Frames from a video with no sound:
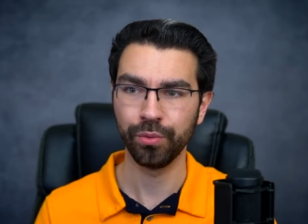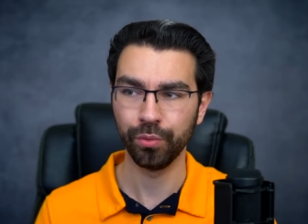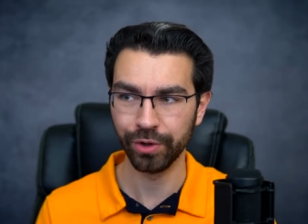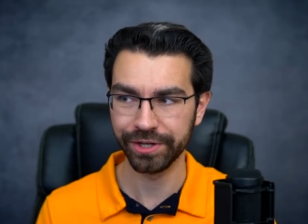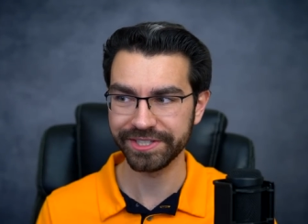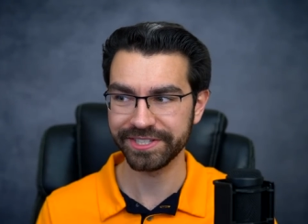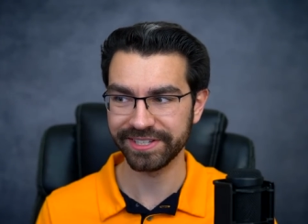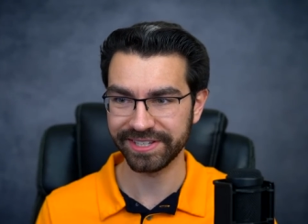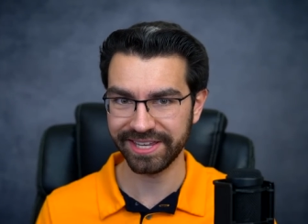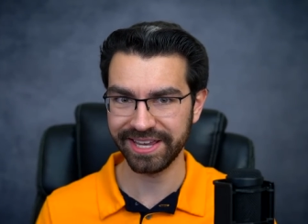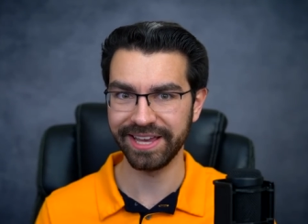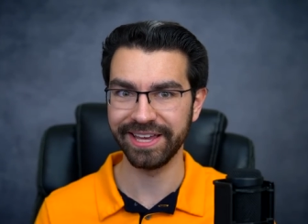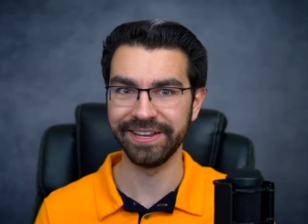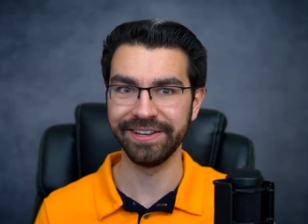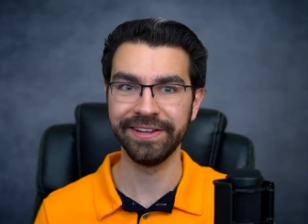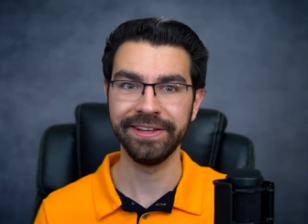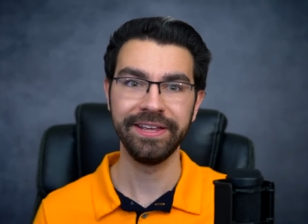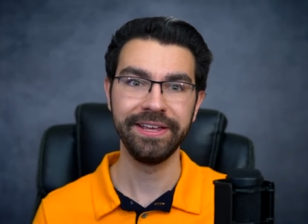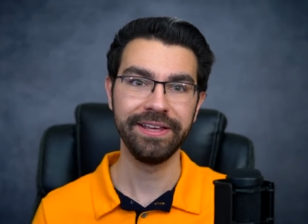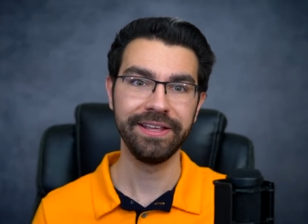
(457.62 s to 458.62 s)
Once
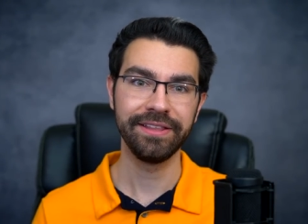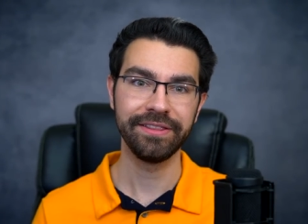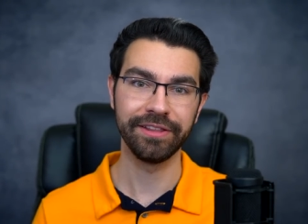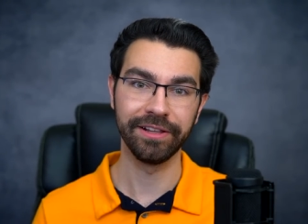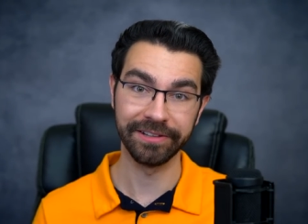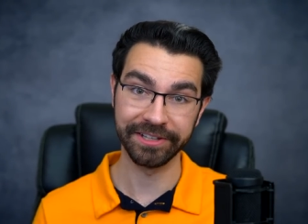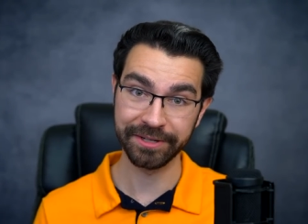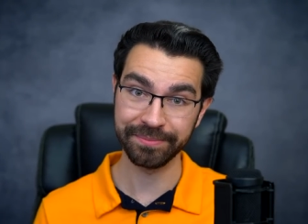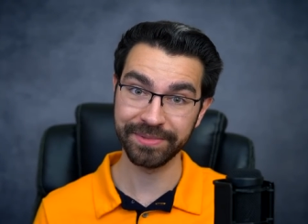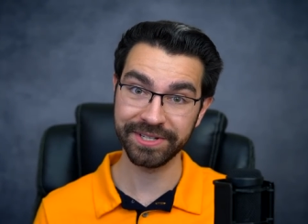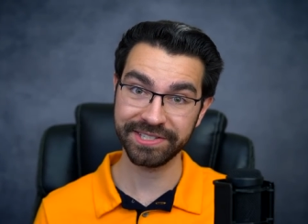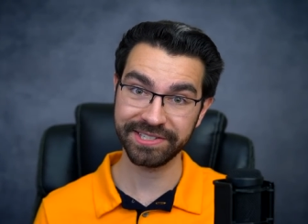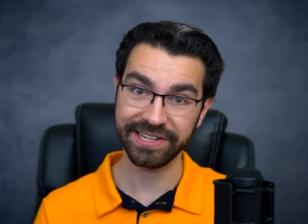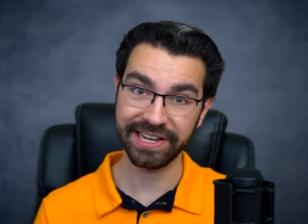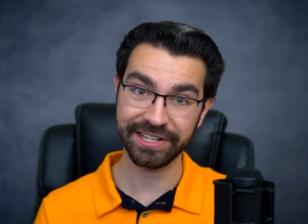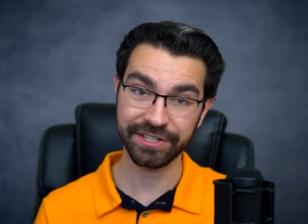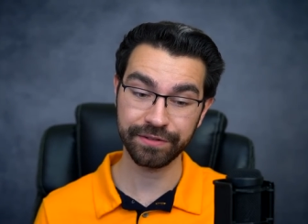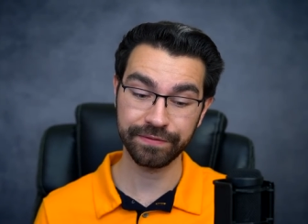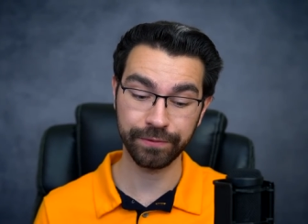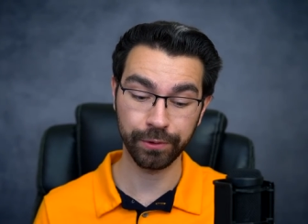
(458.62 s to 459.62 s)
again, the litmus
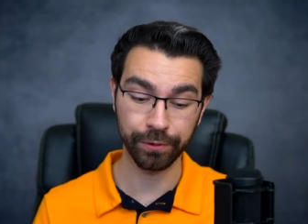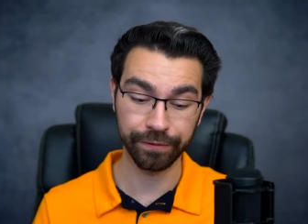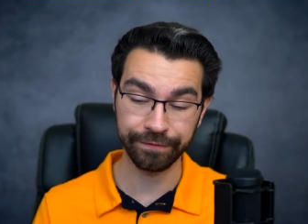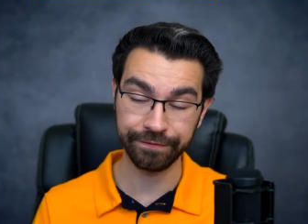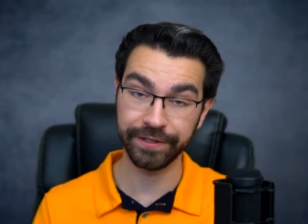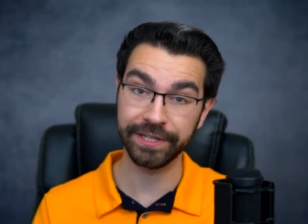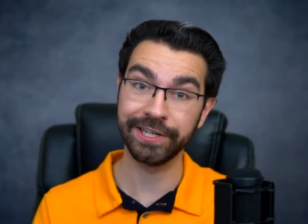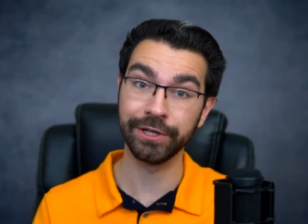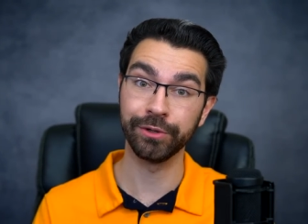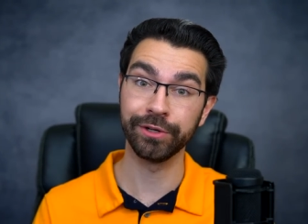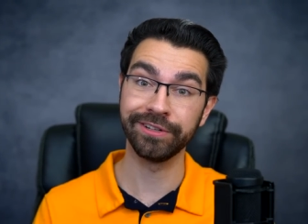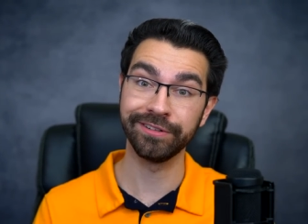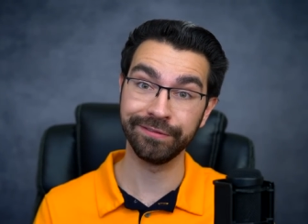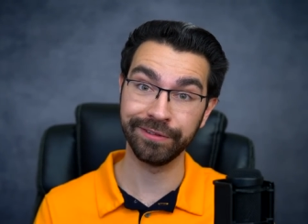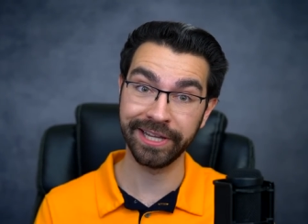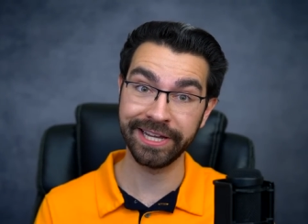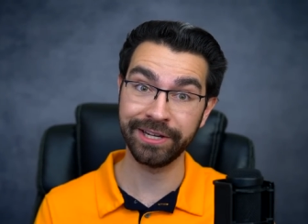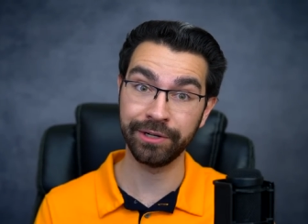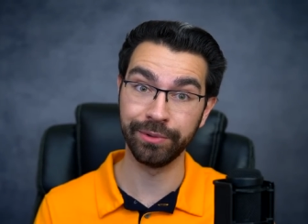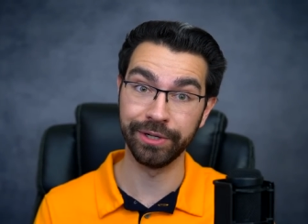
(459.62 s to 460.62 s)
test for
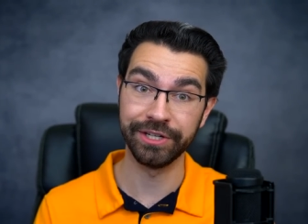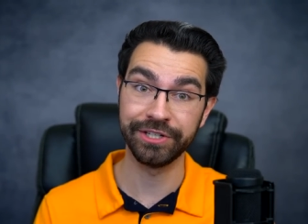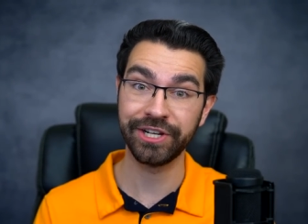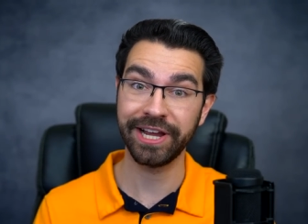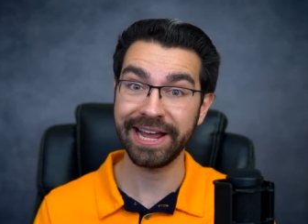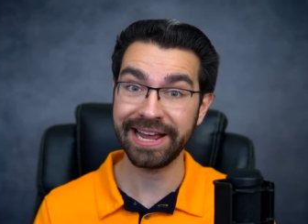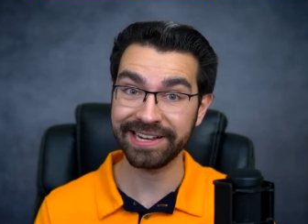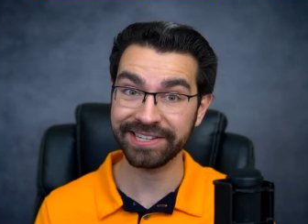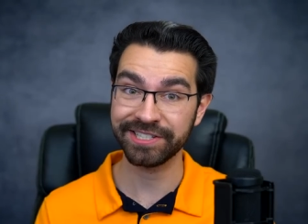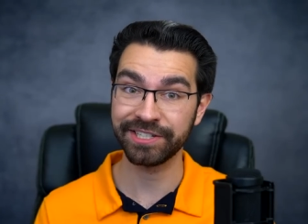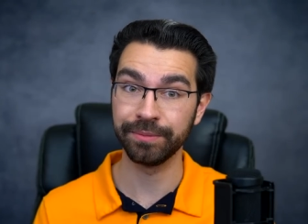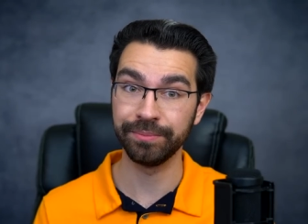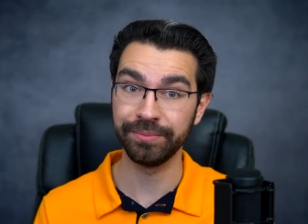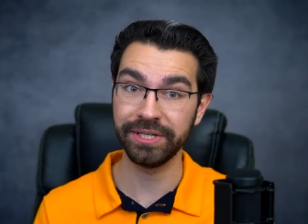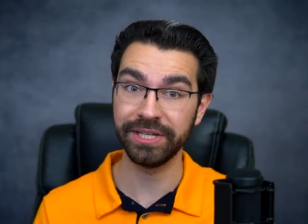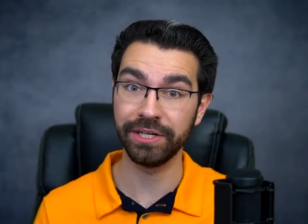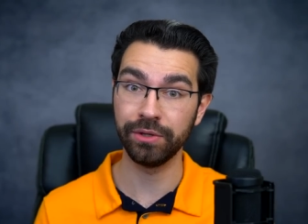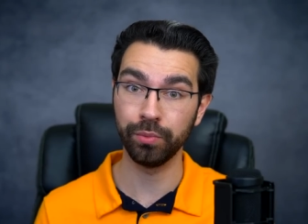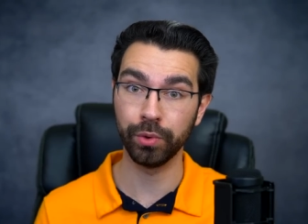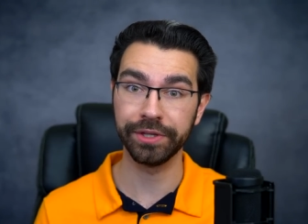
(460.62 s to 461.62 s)
figurative language has to
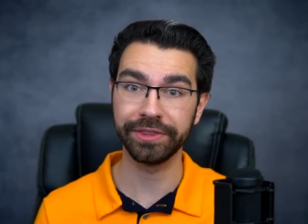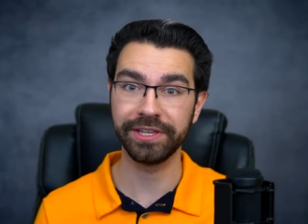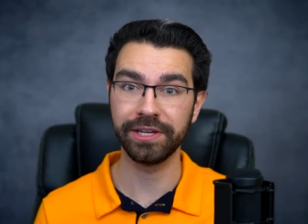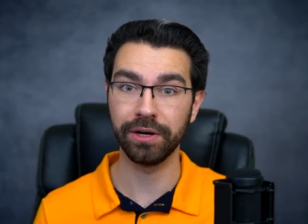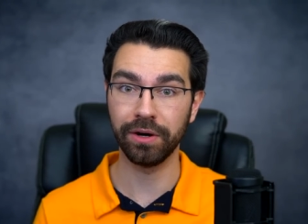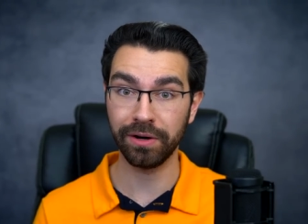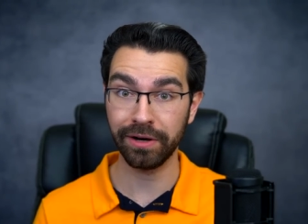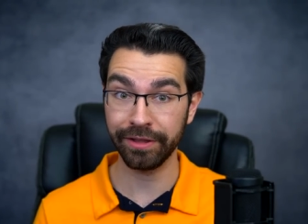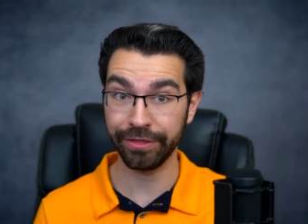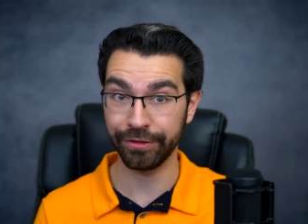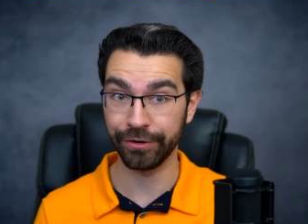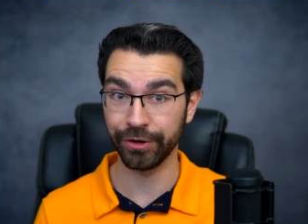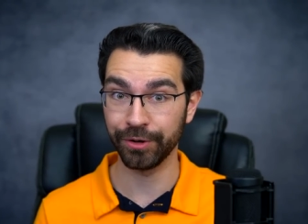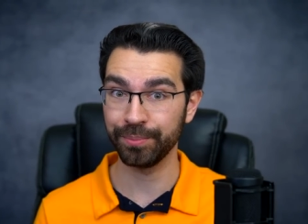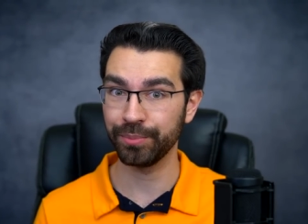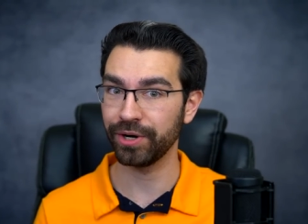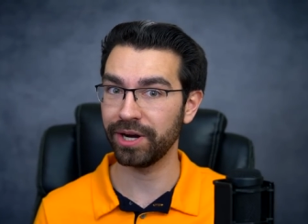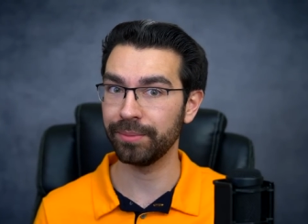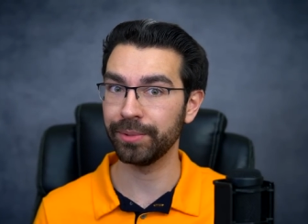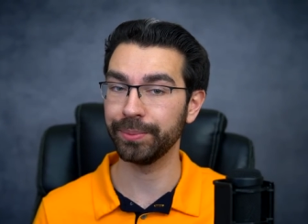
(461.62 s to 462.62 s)
be what the
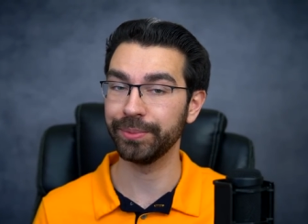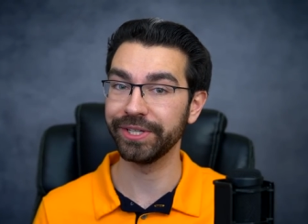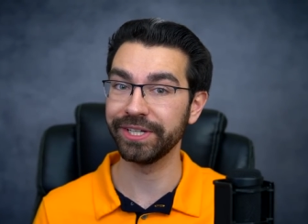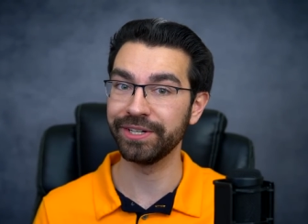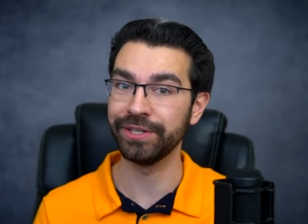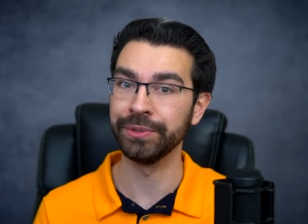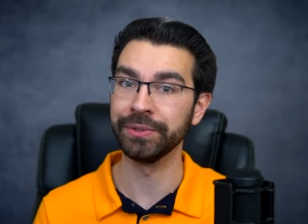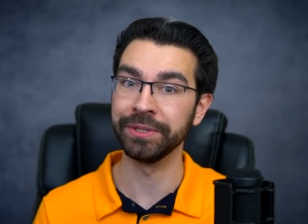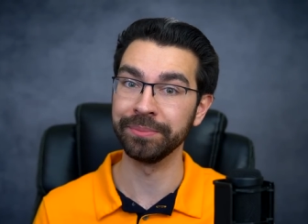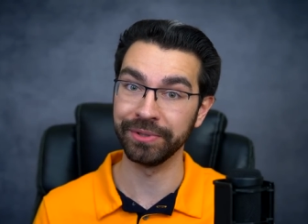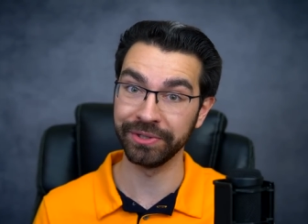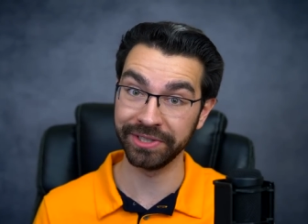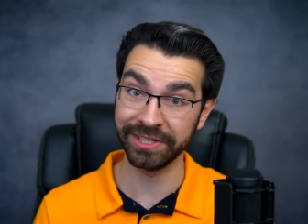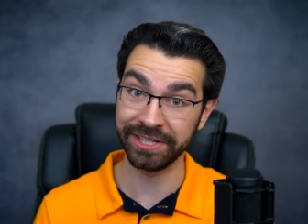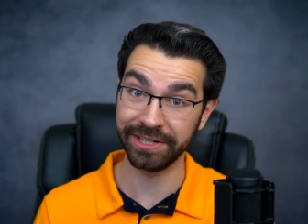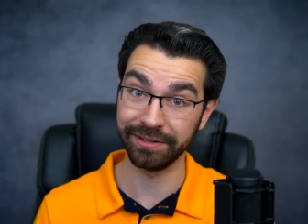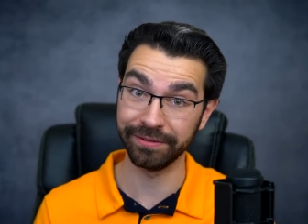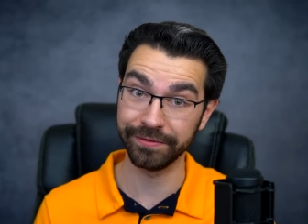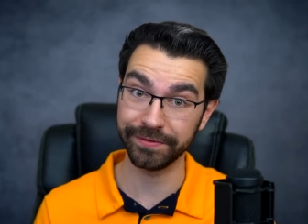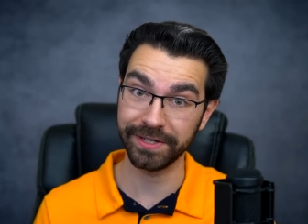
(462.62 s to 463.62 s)
author probably knew and
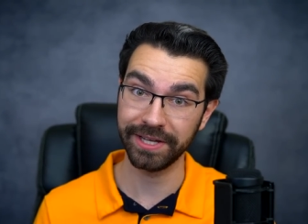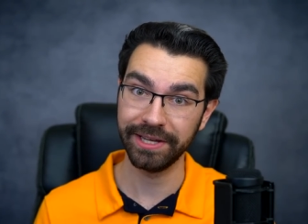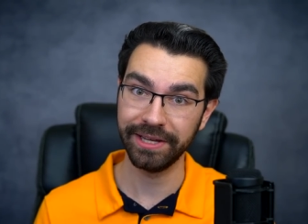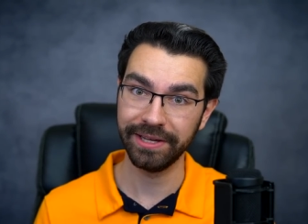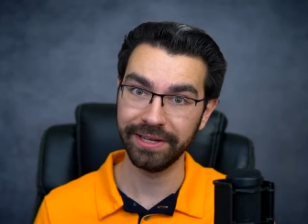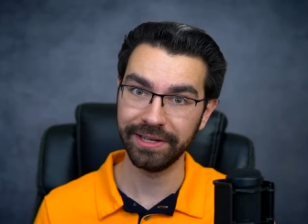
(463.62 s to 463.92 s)
believed,